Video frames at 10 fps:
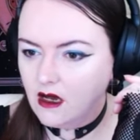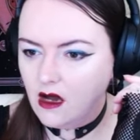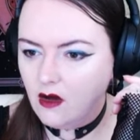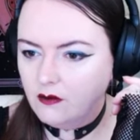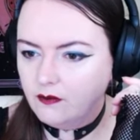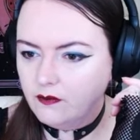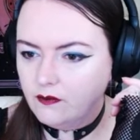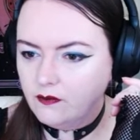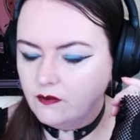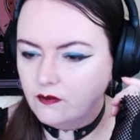Oh.
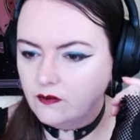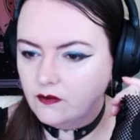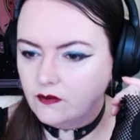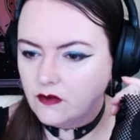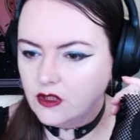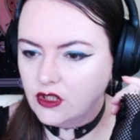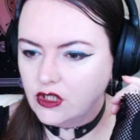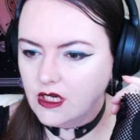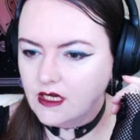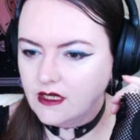
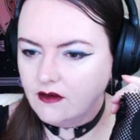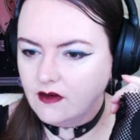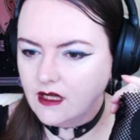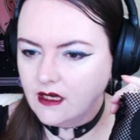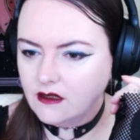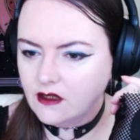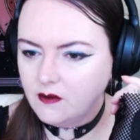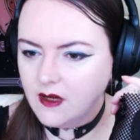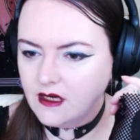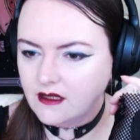Jeez, everything,
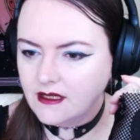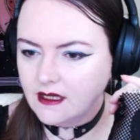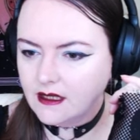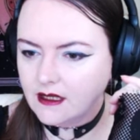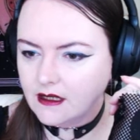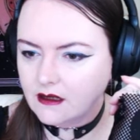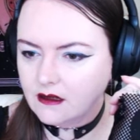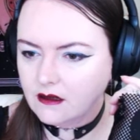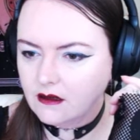stop being silly.